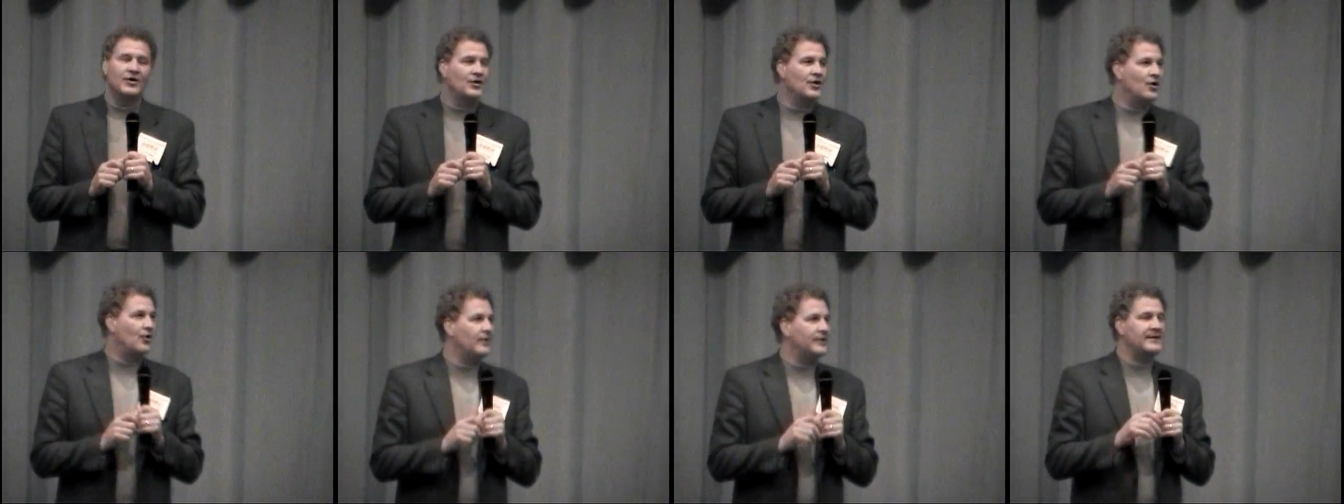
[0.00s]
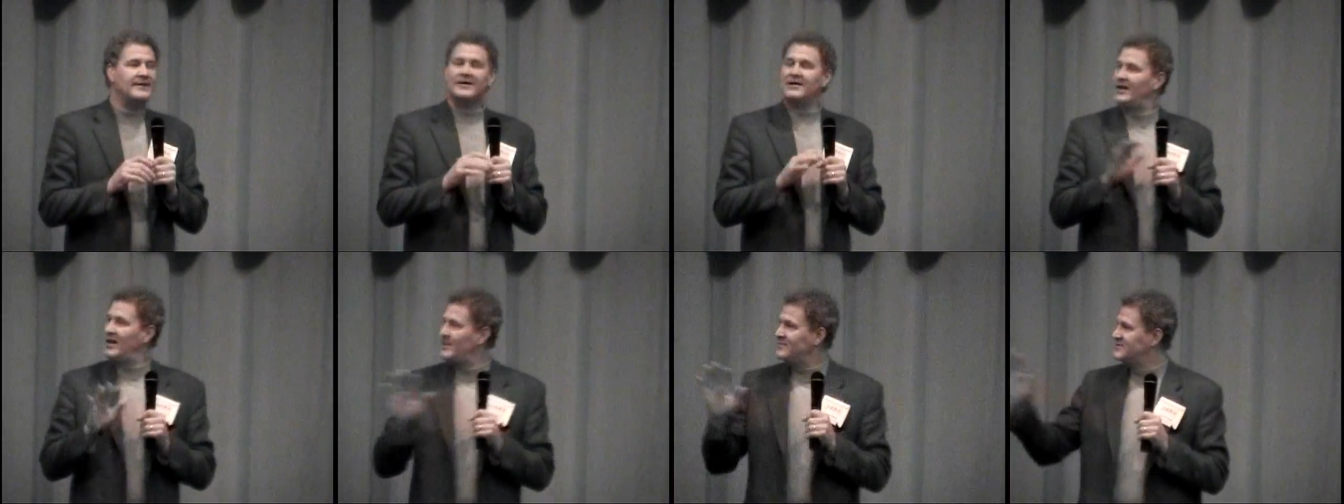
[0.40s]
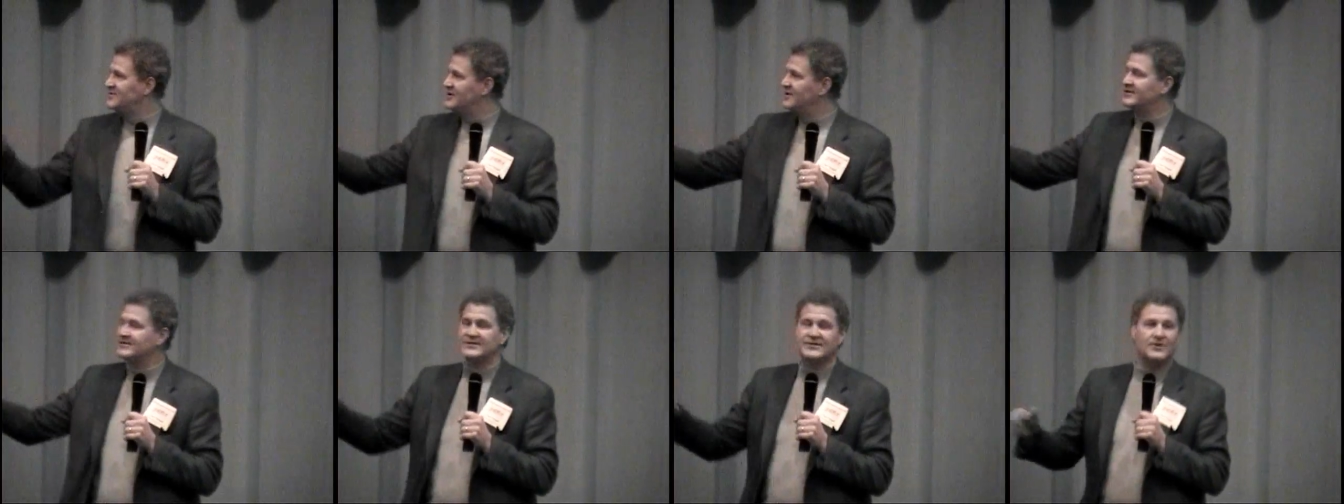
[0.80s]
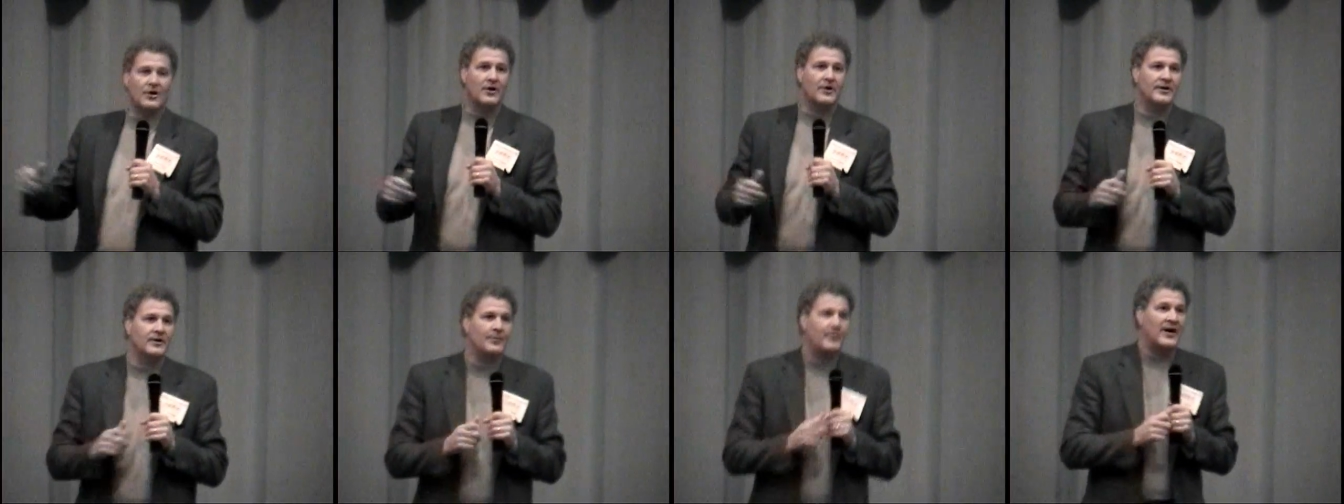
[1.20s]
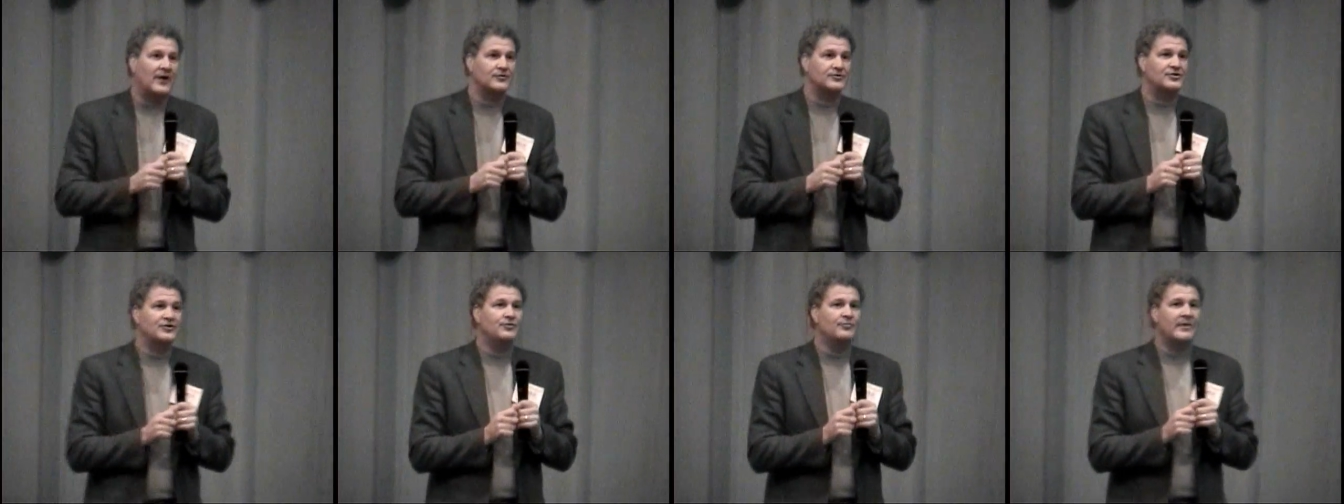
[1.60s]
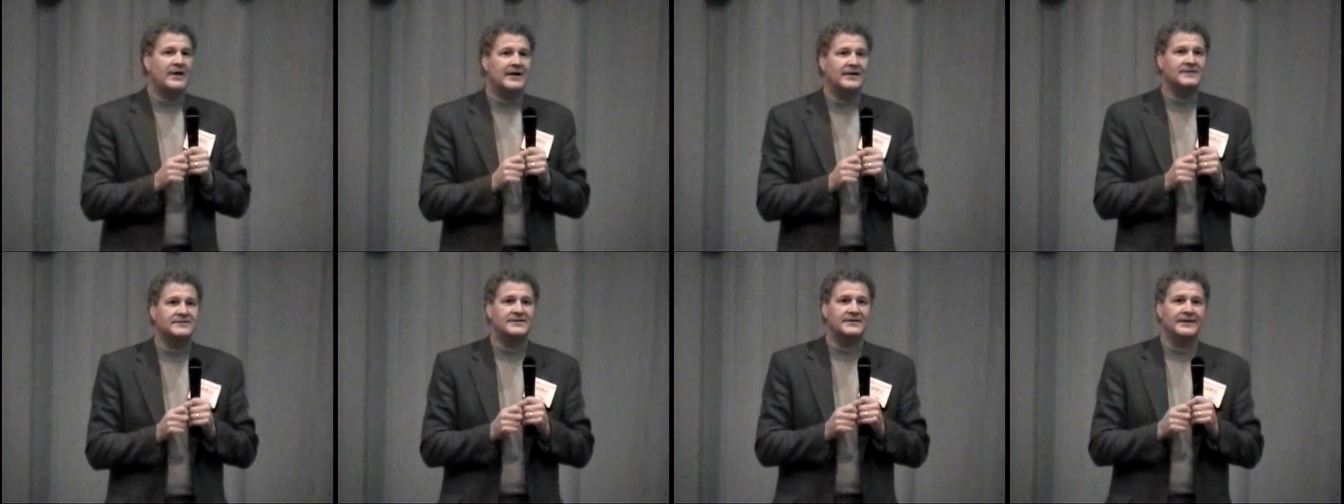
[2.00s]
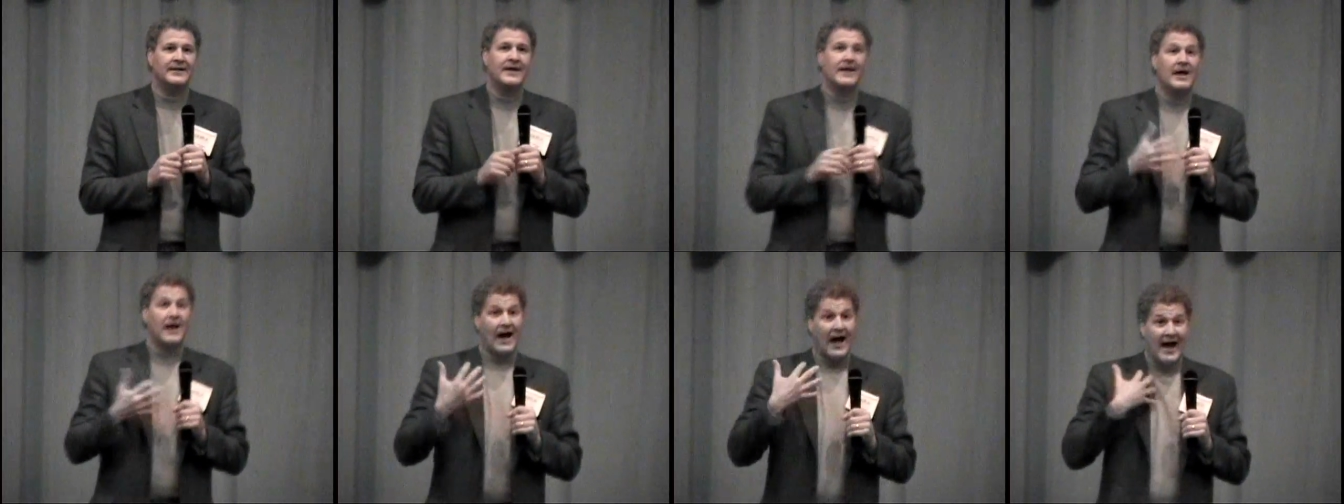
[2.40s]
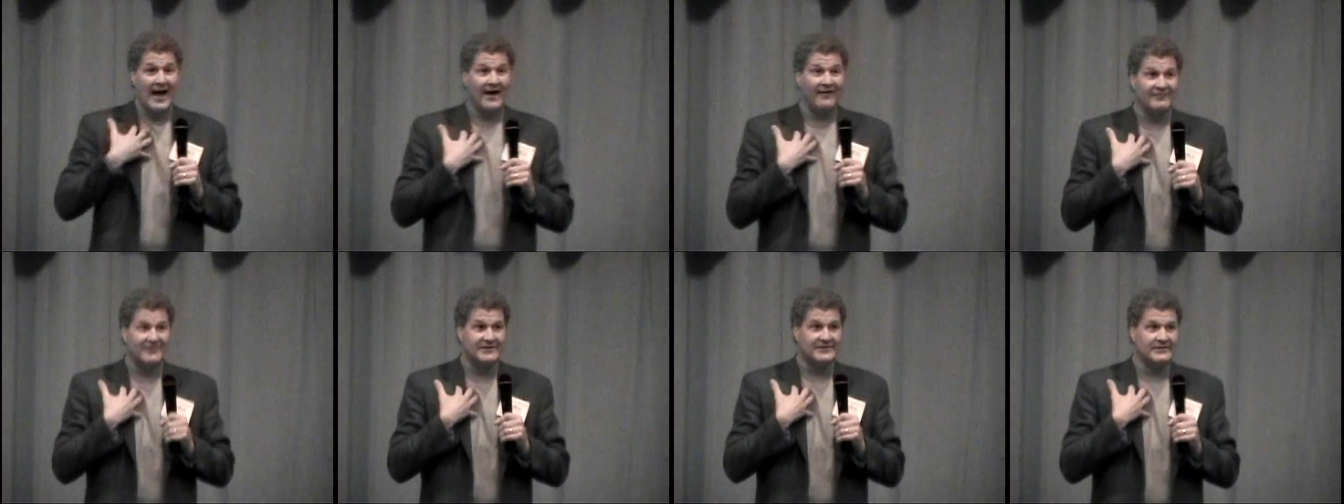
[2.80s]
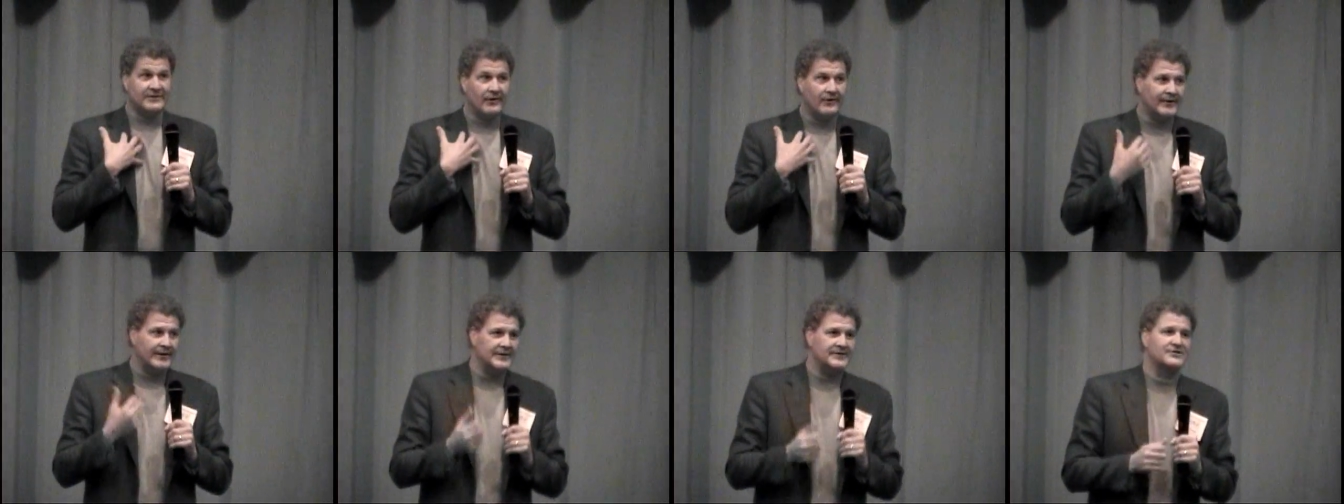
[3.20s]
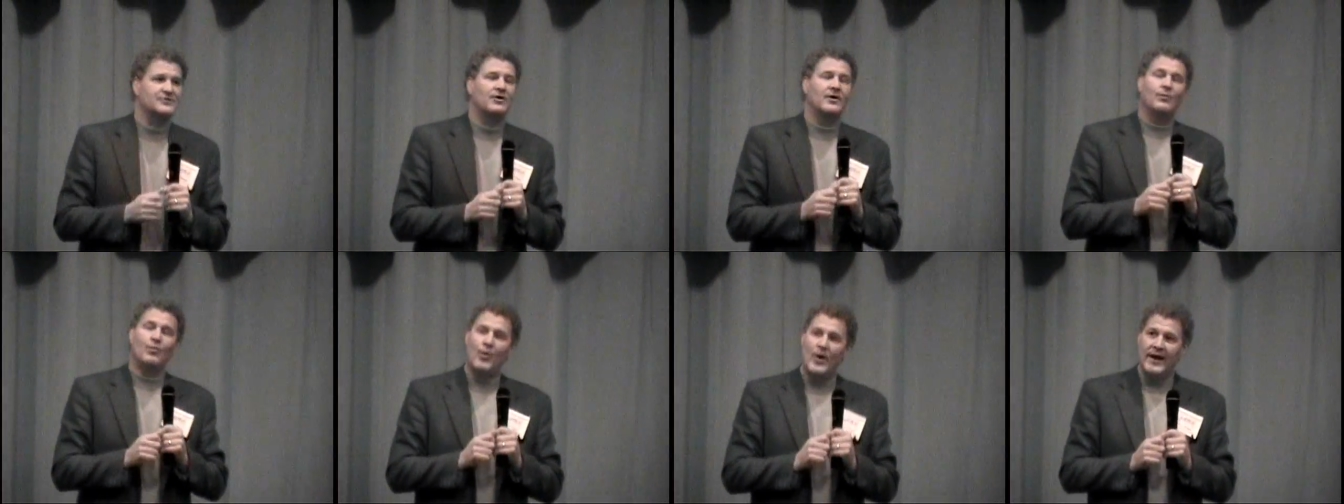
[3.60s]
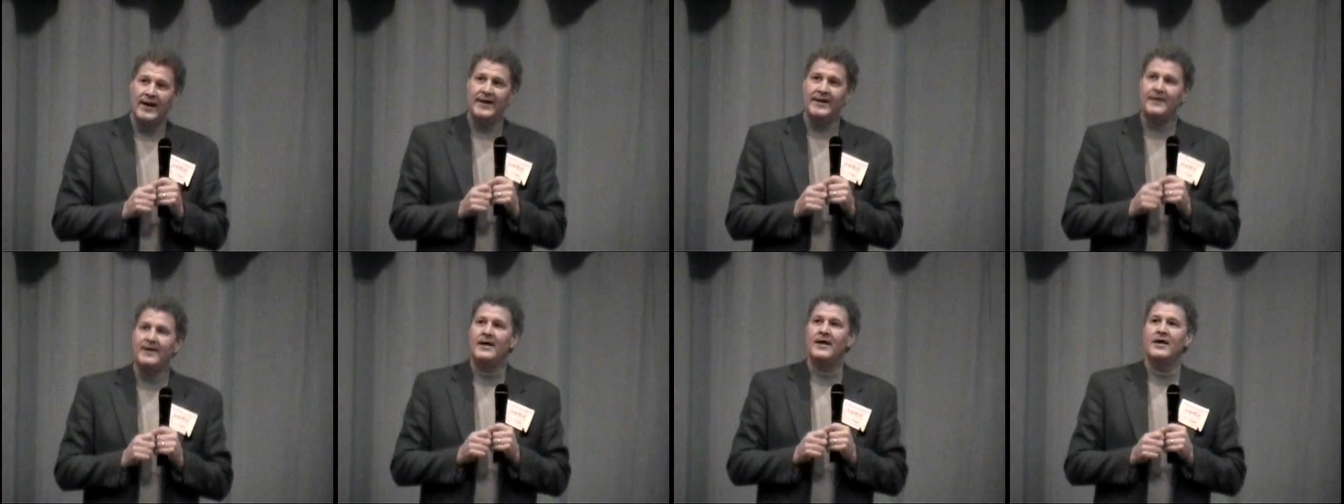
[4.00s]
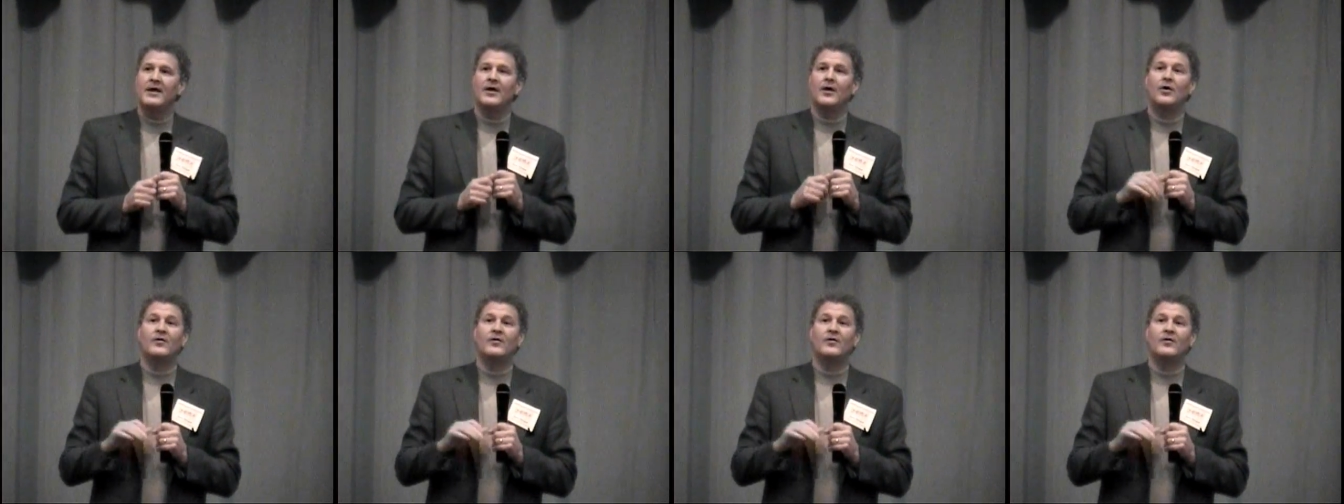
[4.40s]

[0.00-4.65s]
You know, and the club's going to start in about 2 minutes and I have to start it, so I'm waiting.